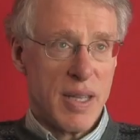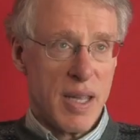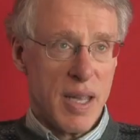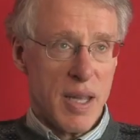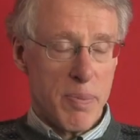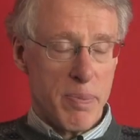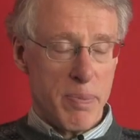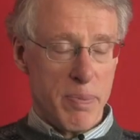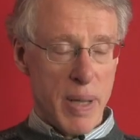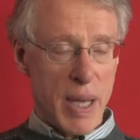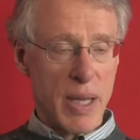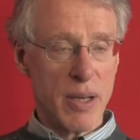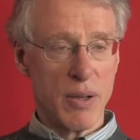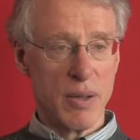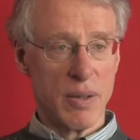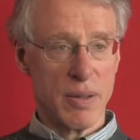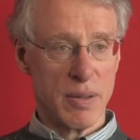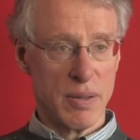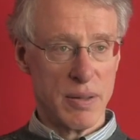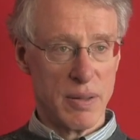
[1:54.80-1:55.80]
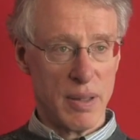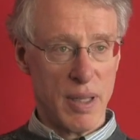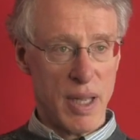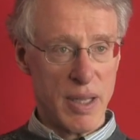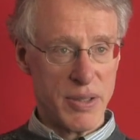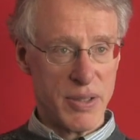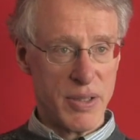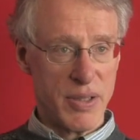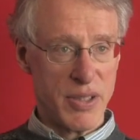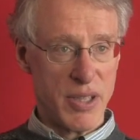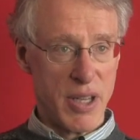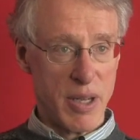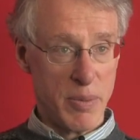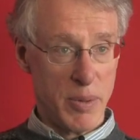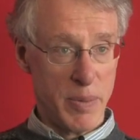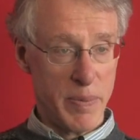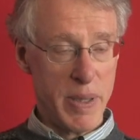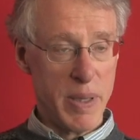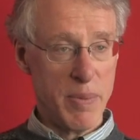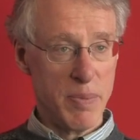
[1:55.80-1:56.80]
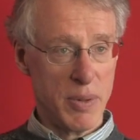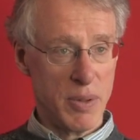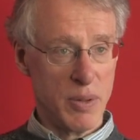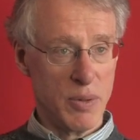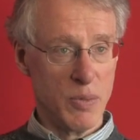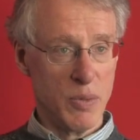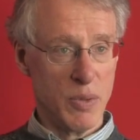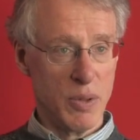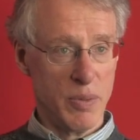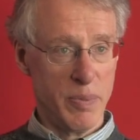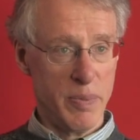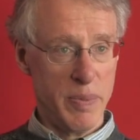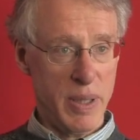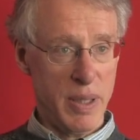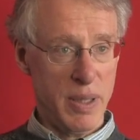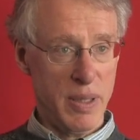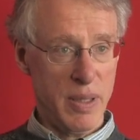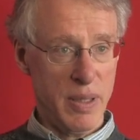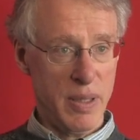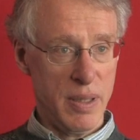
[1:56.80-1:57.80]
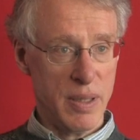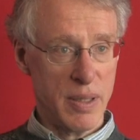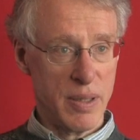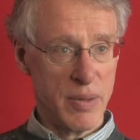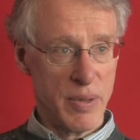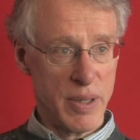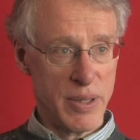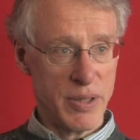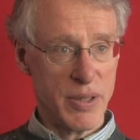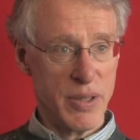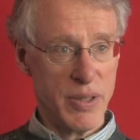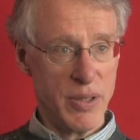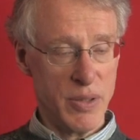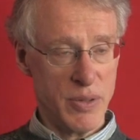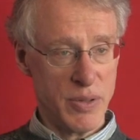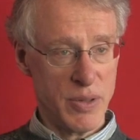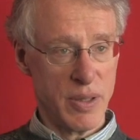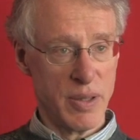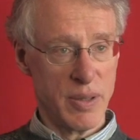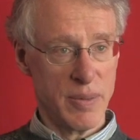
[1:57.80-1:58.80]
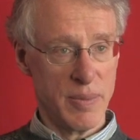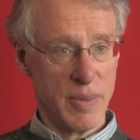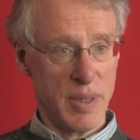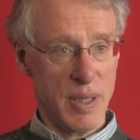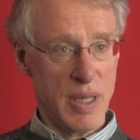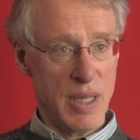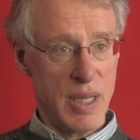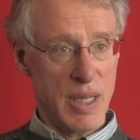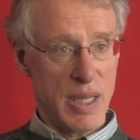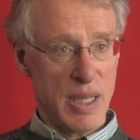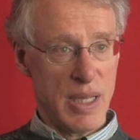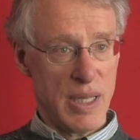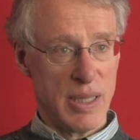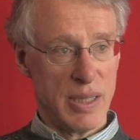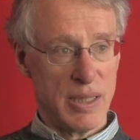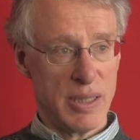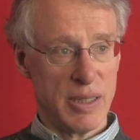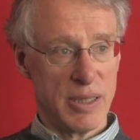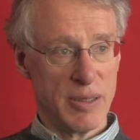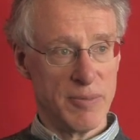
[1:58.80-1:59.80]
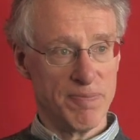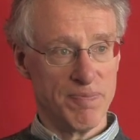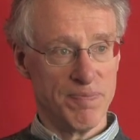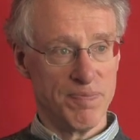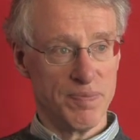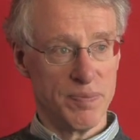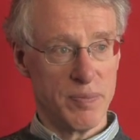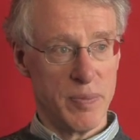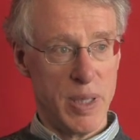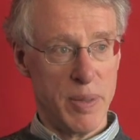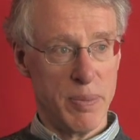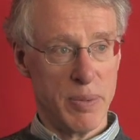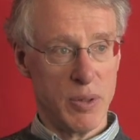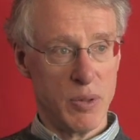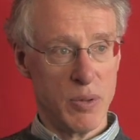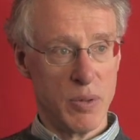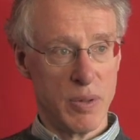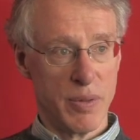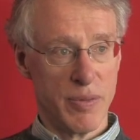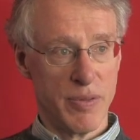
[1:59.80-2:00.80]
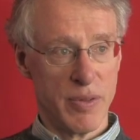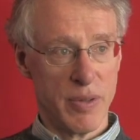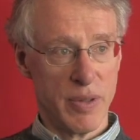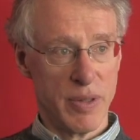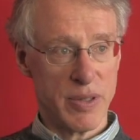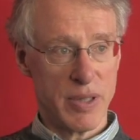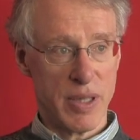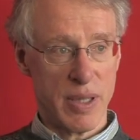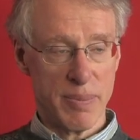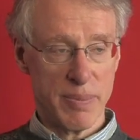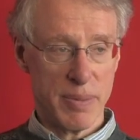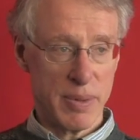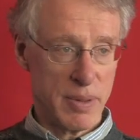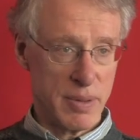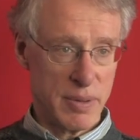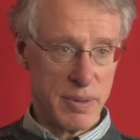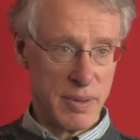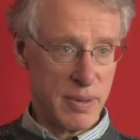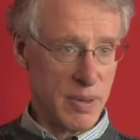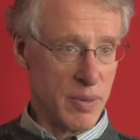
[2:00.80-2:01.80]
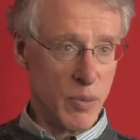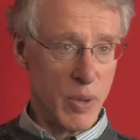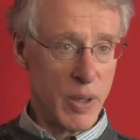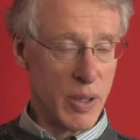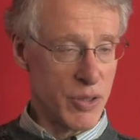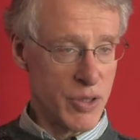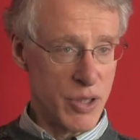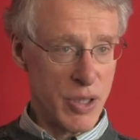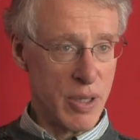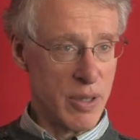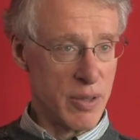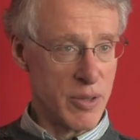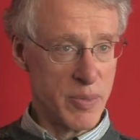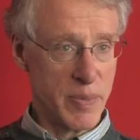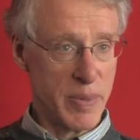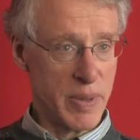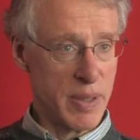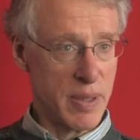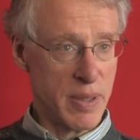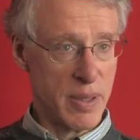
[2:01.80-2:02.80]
they get better, less disabled people will be interested in using them. People who are, for example, in wheelchairs but